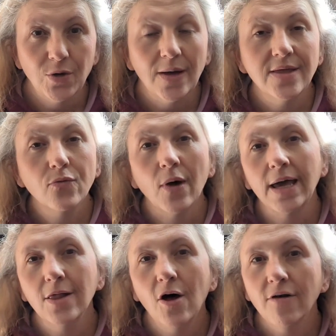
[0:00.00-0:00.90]
And then right
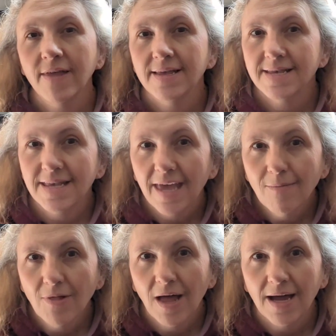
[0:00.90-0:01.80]
along that
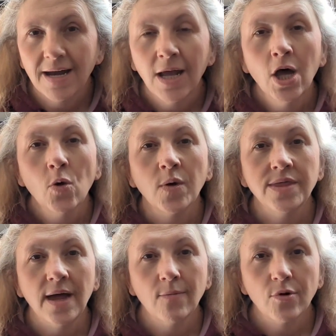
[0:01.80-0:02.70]
same line with
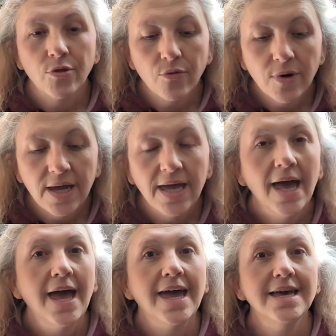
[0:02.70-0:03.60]
number 3
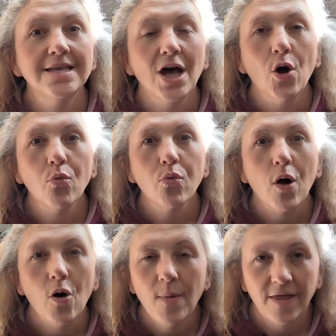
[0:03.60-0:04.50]
is
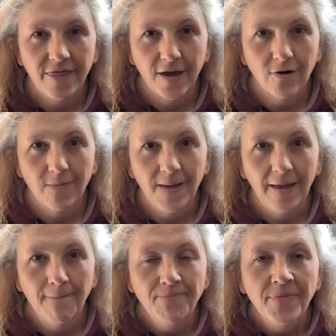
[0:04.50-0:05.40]
aromatherapy,
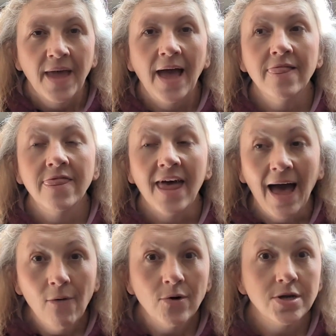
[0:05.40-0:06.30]
and
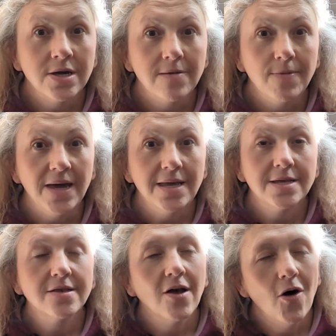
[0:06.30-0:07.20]
that one could be
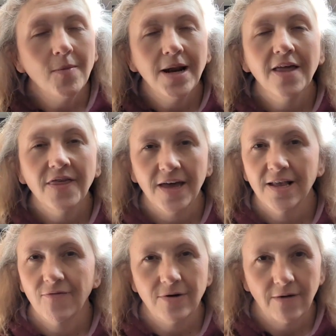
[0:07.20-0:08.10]
so many things
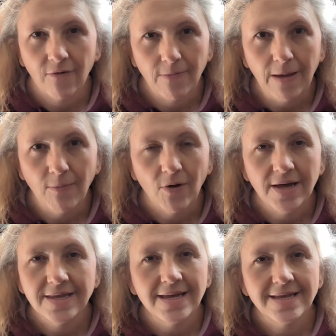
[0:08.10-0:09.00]
for different people.
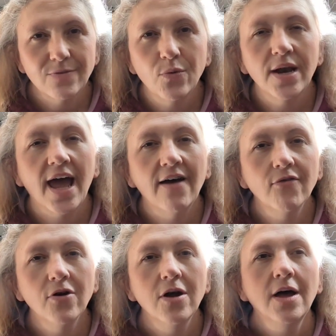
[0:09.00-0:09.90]
It's whatever